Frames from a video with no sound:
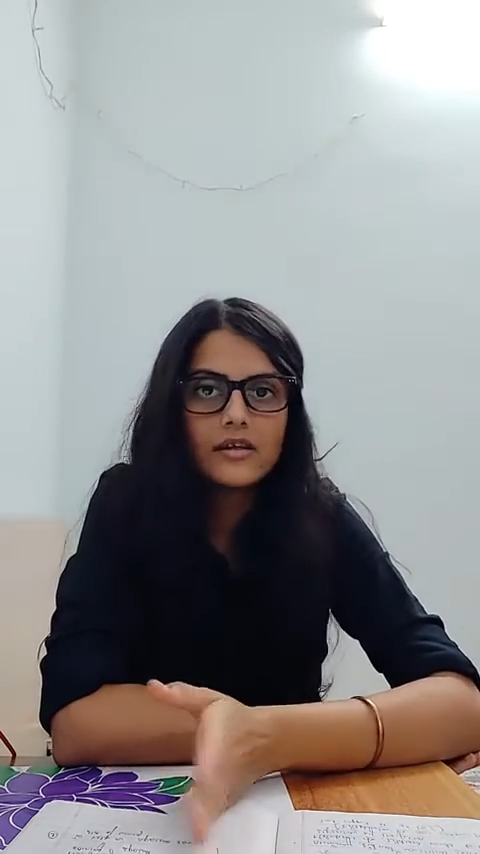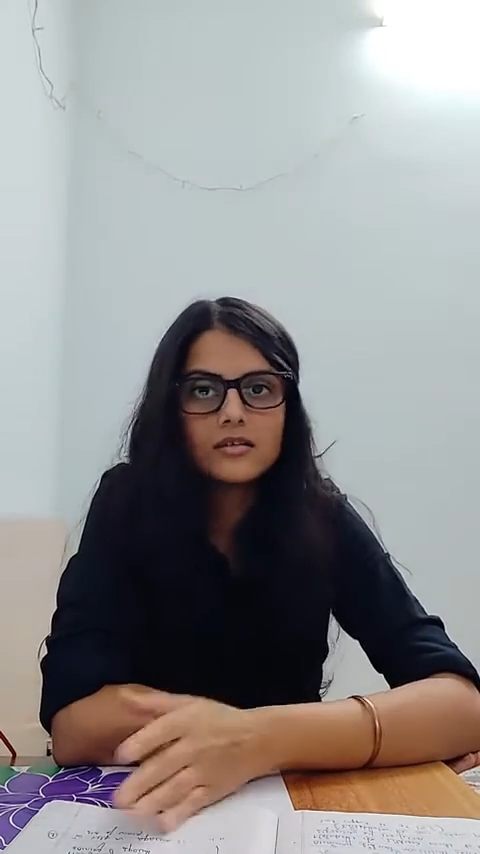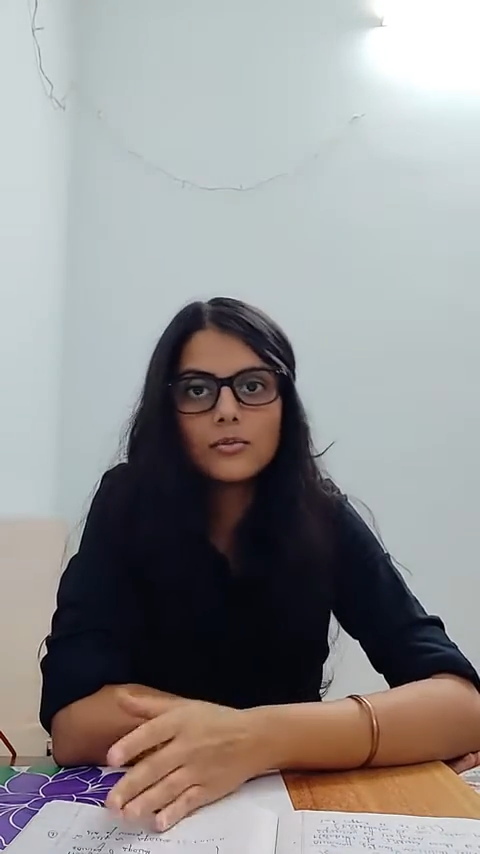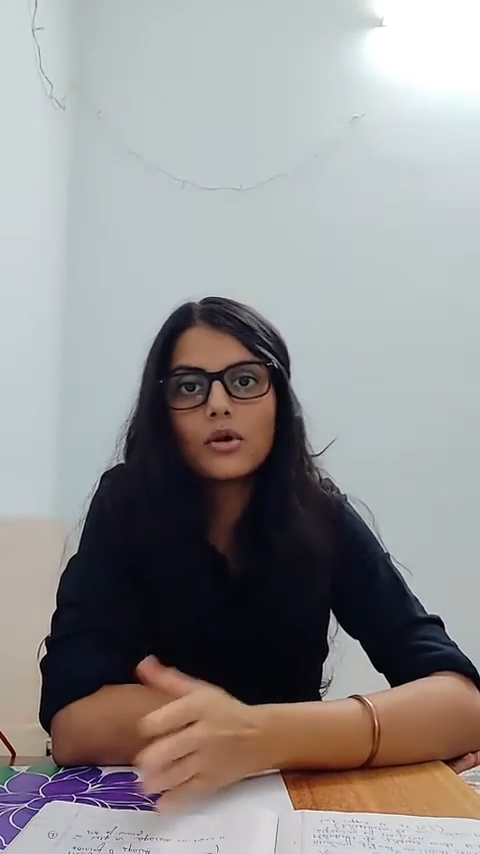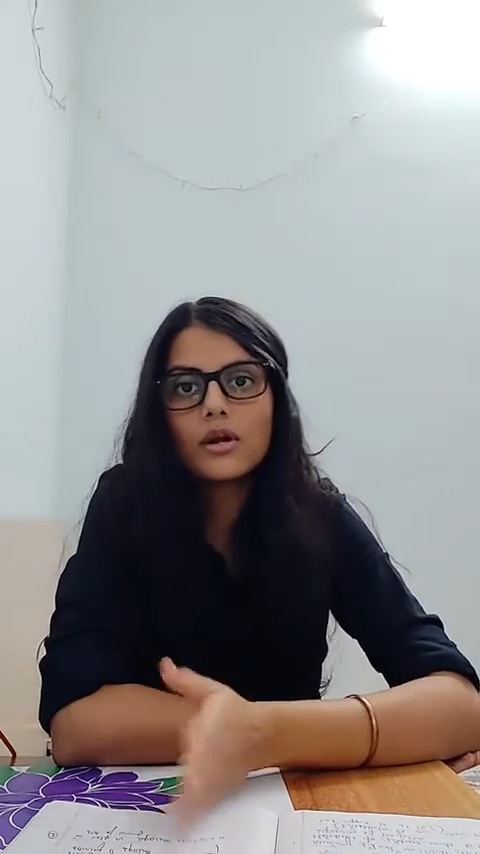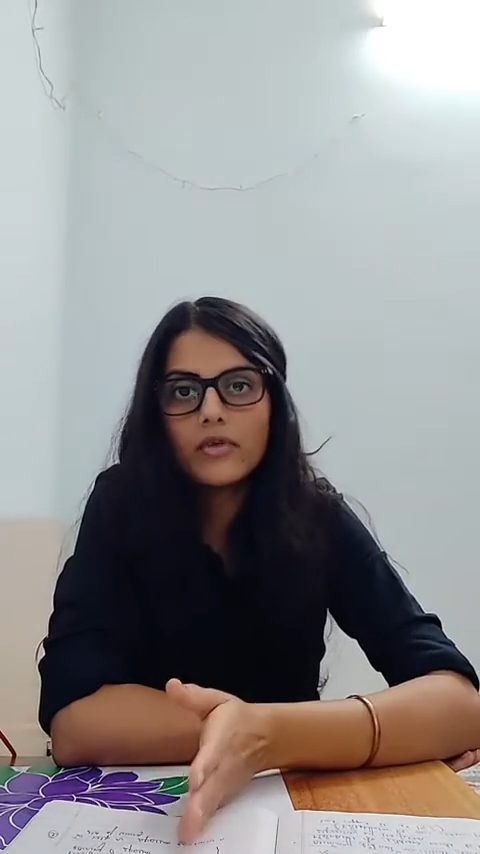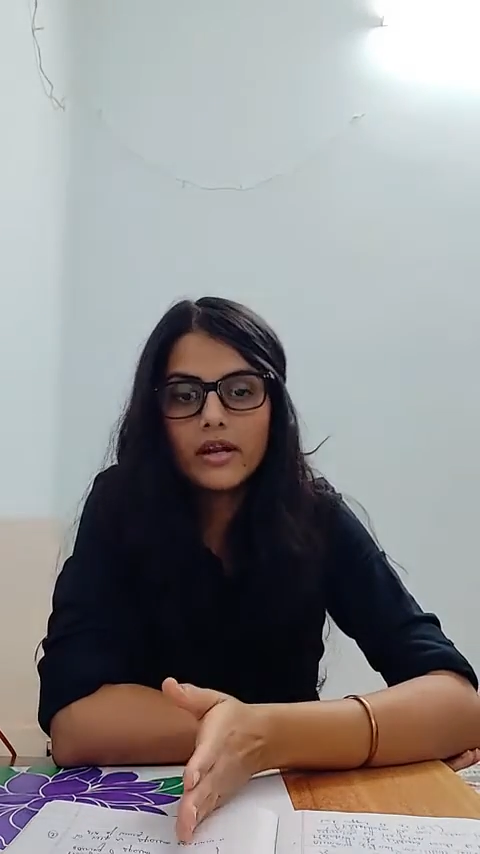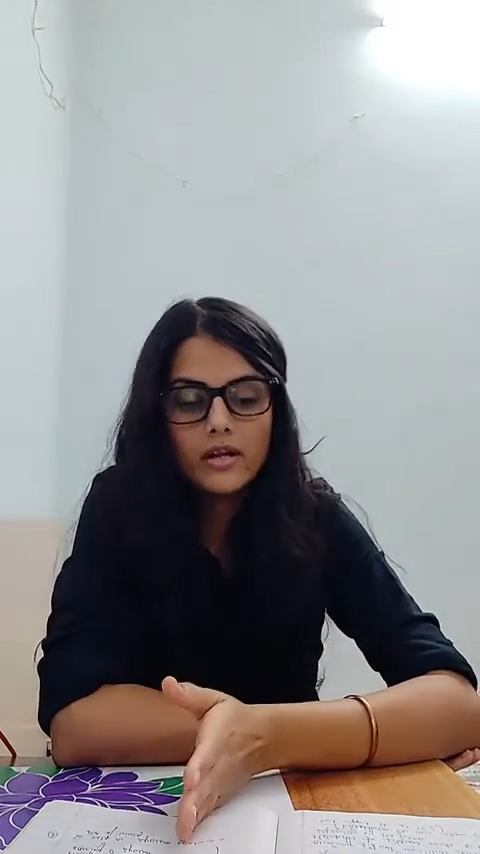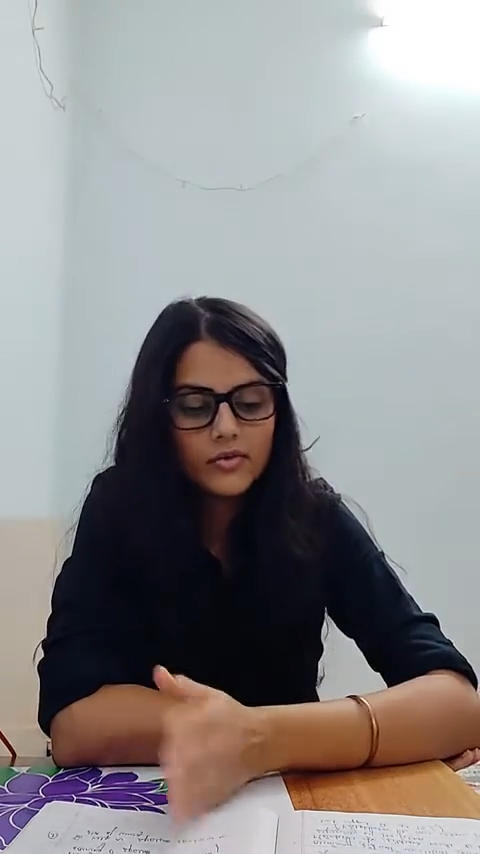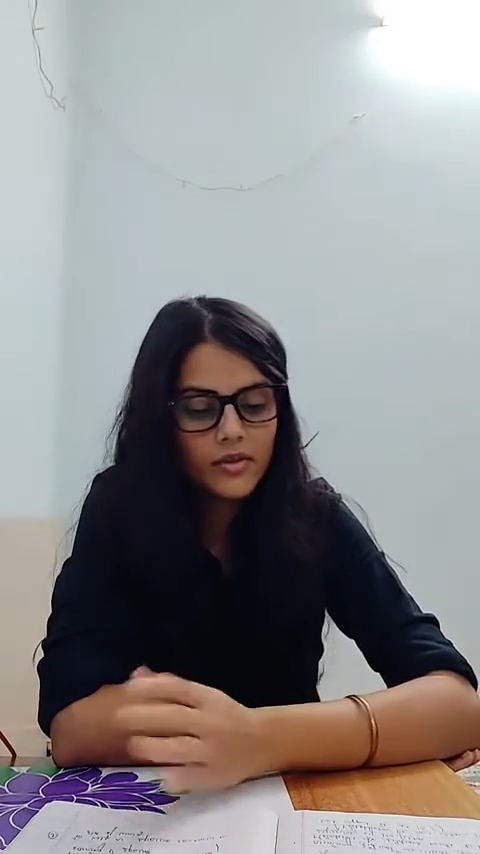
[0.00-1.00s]
support are very
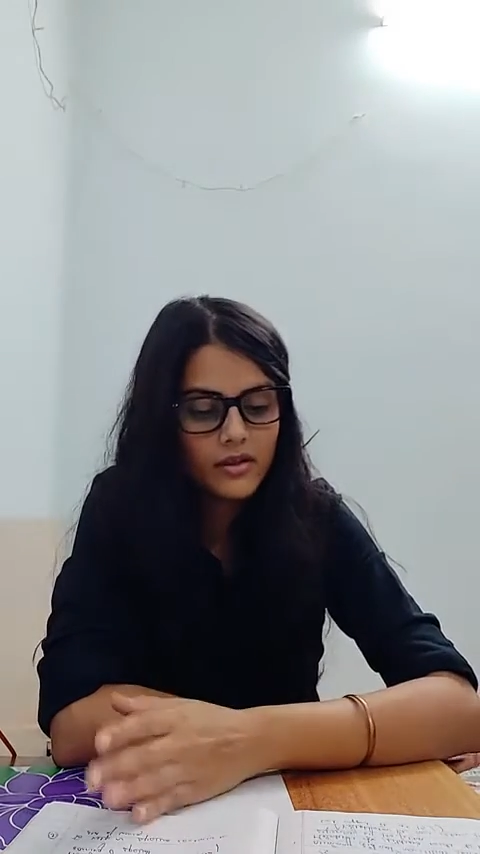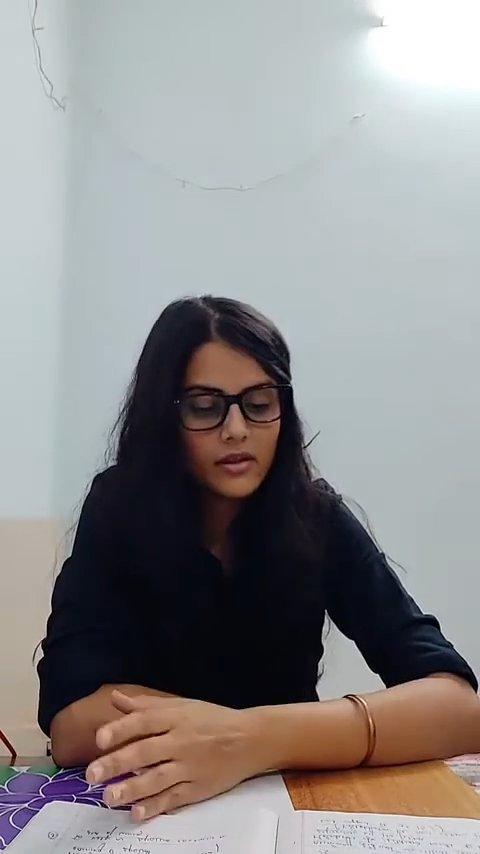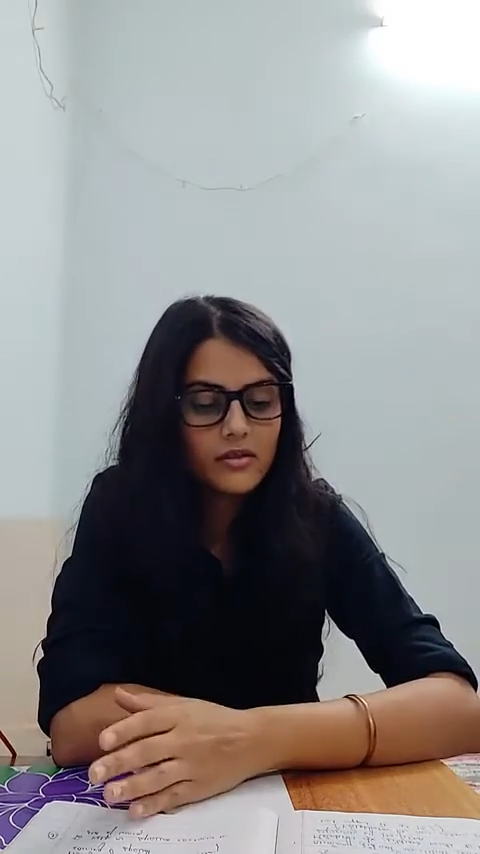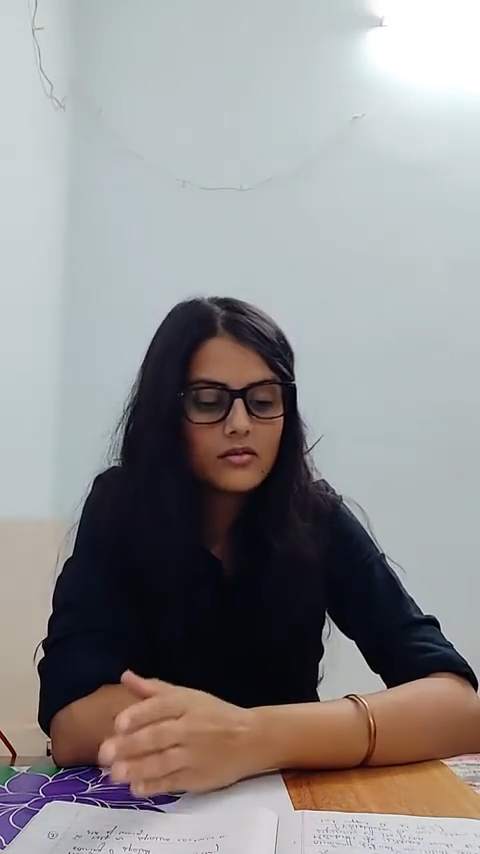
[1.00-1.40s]
different things.